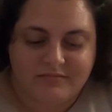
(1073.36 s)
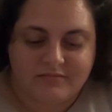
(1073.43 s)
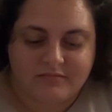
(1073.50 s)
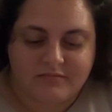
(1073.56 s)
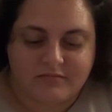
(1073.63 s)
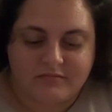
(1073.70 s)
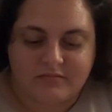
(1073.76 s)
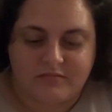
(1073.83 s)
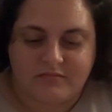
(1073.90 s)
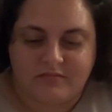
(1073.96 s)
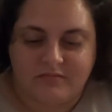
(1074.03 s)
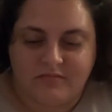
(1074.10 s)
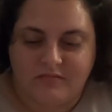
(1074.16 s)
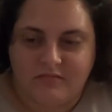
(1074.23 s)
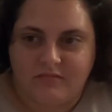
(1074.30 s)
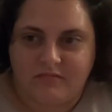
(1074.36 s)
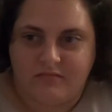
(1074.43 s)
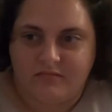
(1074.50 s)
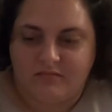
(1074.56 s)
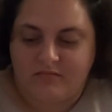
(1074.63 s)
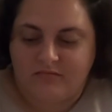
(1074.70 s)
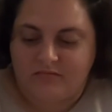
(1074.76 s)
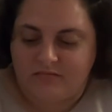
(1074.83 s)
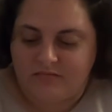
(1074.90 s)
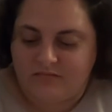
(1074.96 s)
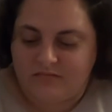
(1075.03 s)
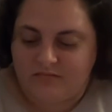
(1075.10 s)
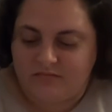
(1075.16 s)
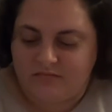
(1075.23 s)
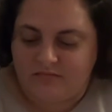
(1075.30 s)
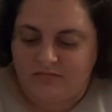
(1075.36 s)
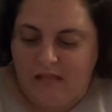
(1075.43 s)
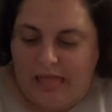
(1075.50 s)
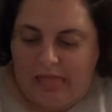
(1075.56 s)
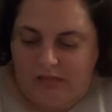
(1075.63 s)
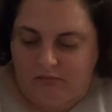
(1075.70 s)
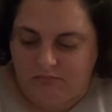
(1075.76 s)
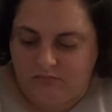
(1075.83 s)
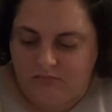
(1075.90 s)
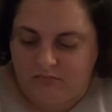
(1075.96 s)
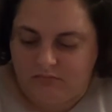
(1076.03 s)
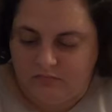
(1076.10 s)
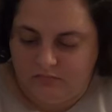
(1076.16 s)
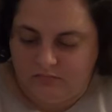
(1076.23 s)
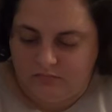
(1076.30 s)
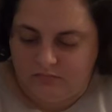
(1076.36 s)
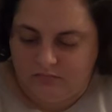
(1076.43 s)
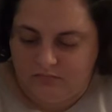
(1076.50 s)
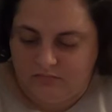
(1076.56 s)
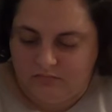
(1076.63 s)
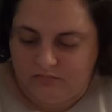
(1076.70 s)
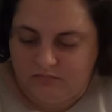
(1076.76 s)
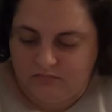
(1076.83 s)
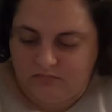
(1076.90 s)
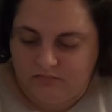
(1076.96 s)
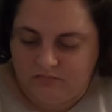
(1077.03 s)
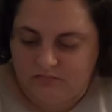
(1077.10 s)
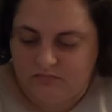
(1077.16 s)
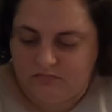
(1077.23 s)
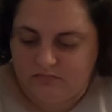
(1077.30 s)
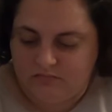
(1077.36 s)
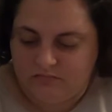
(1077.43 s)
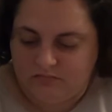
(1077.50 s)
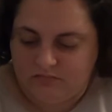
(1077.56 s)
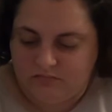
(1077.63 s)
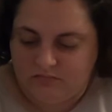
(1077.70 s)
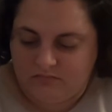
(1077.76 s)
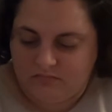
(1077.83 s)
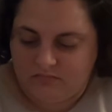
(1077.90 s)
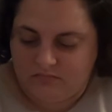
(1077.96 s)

No words are spoken by the person on screen.